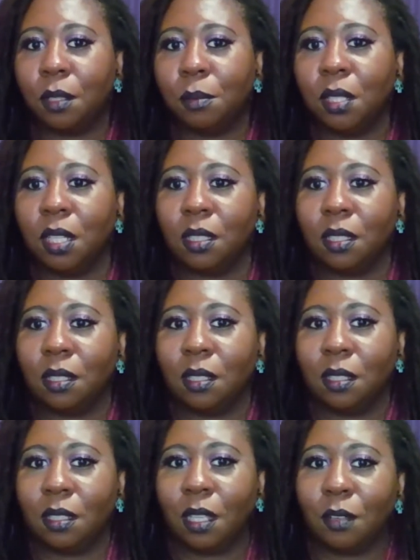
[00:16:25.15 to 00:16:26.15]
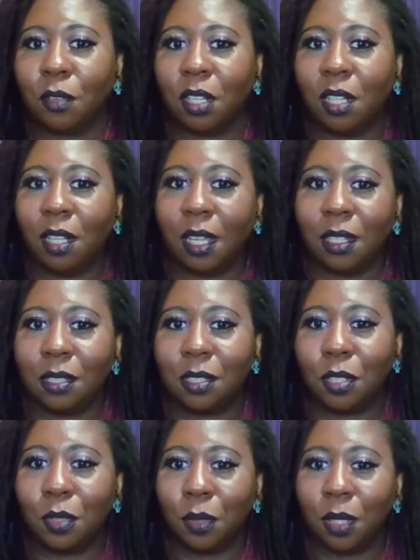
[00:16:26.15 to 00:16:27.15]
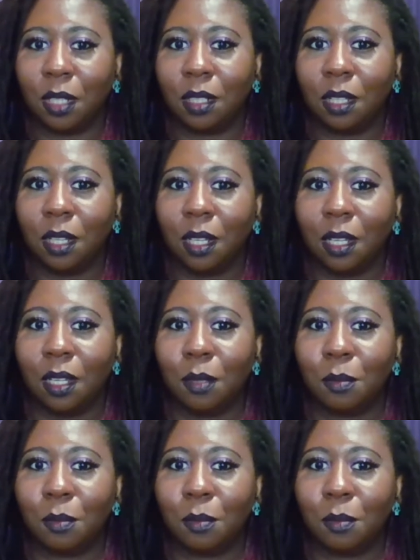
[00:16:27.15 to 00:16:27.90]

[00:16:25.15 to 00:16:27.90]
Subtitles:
that relates to it before